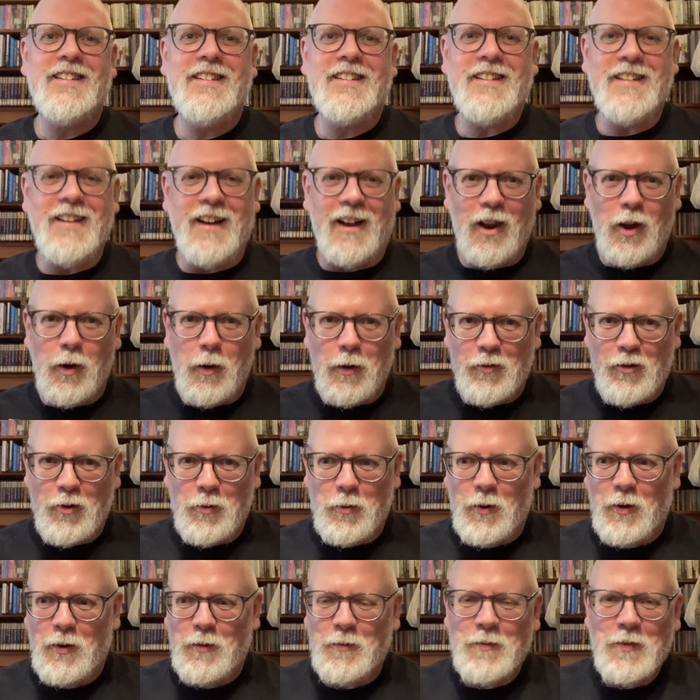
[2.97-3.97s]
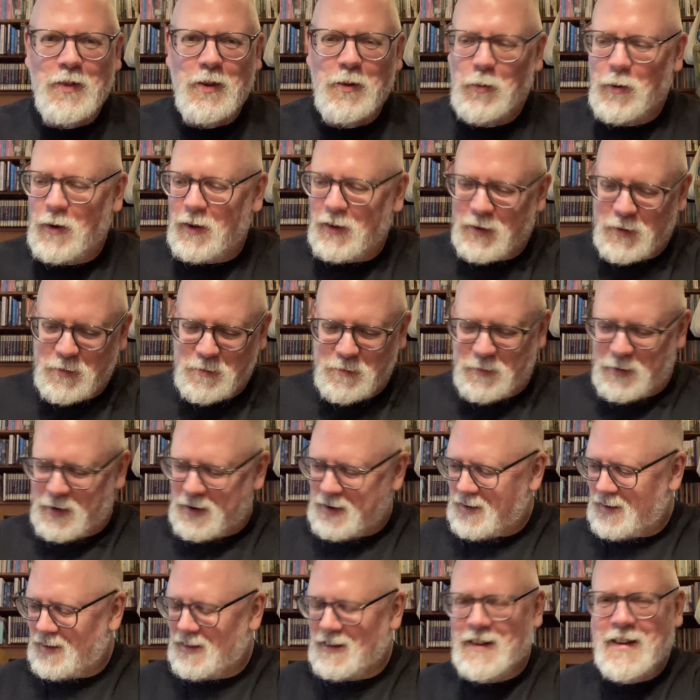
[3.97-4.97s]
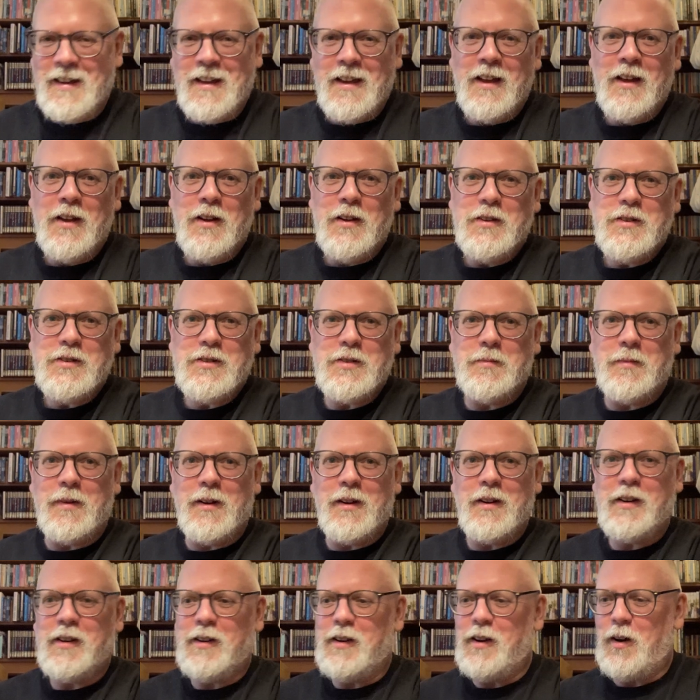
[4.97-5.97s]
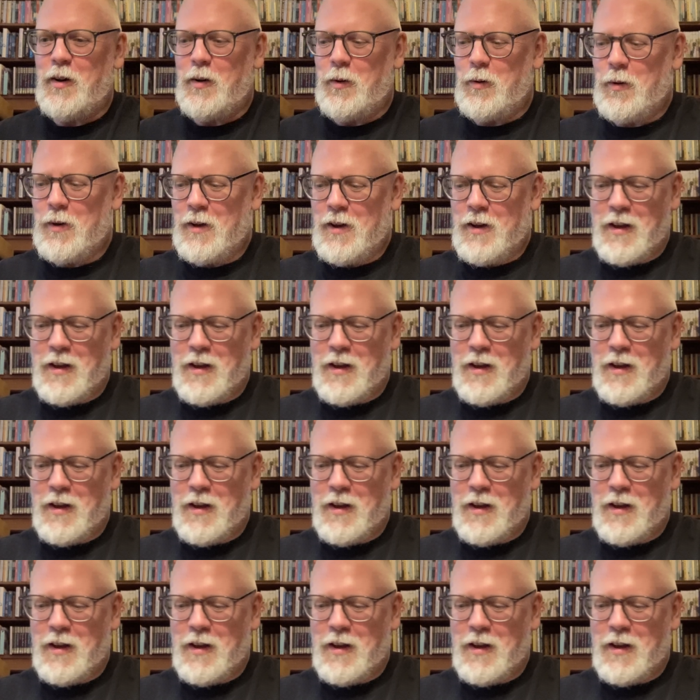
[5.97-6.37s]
Hello everyone, welcome back to my show.